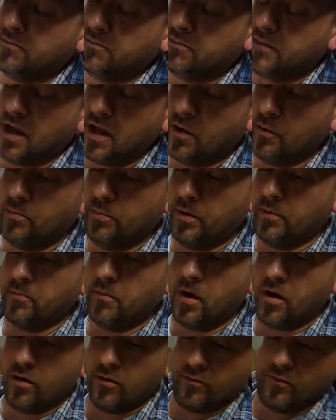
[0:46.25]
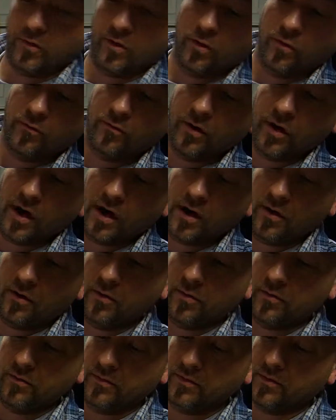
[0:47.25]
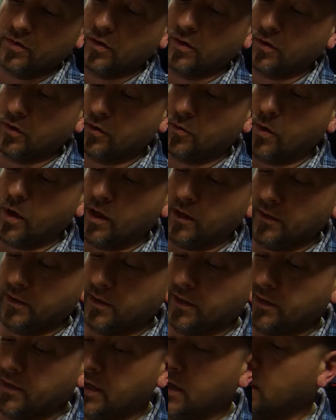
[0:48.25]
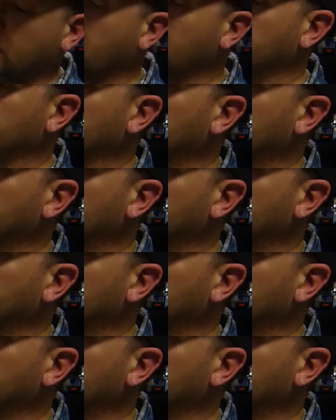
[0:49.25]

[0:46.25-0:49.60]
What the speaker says: help but marvel over how good a quality they are.